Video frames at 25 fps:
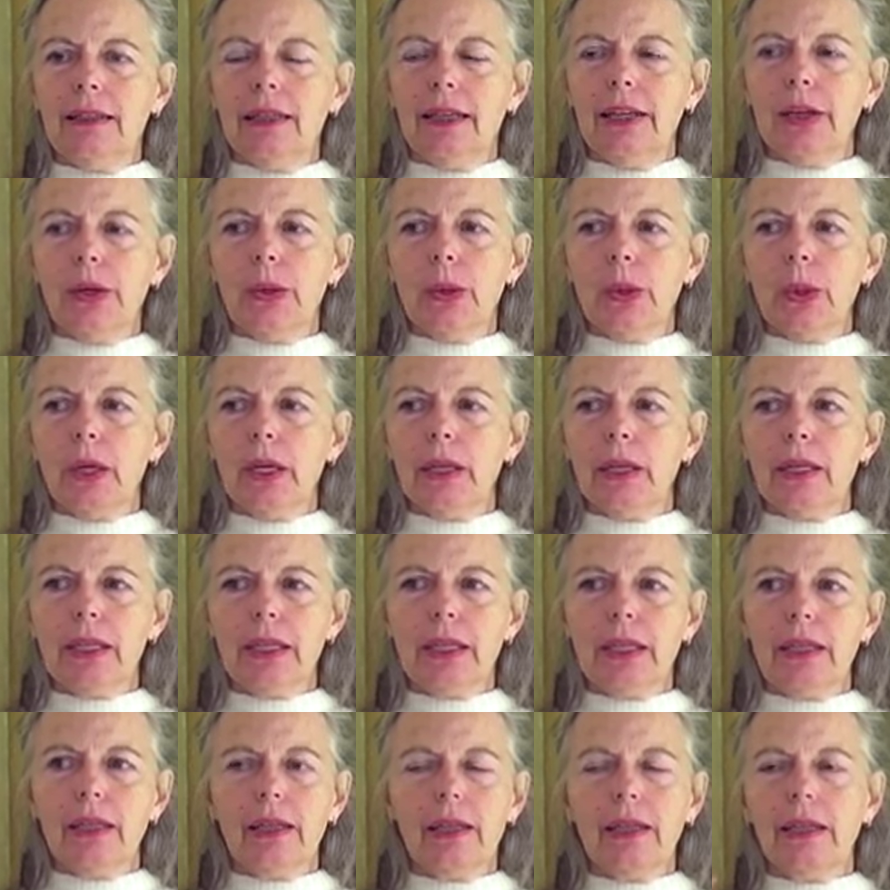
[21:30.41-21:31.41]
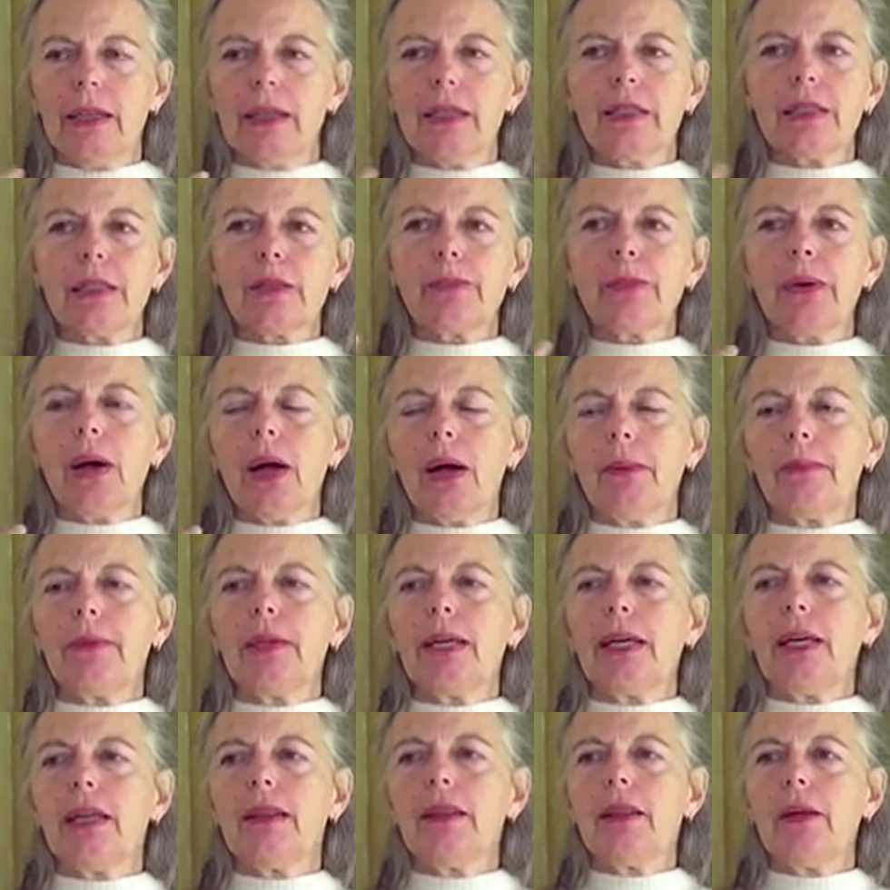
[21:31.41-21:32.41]
an organ, and it's
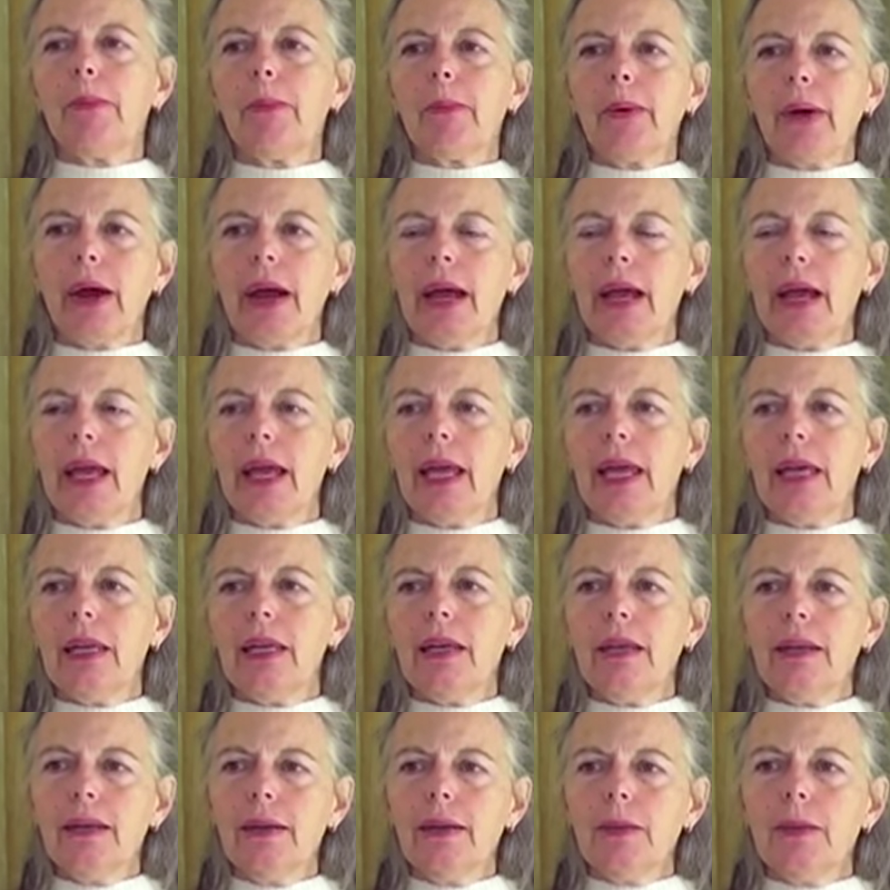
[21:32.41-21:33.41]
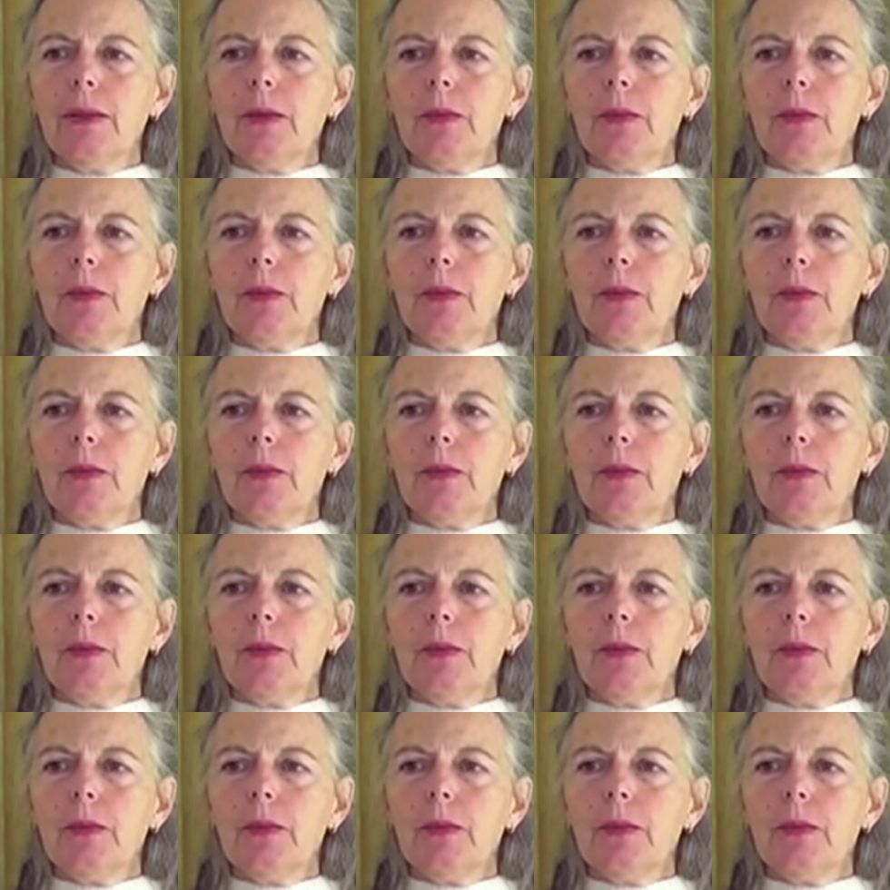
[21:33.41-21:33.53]
probably in the brain.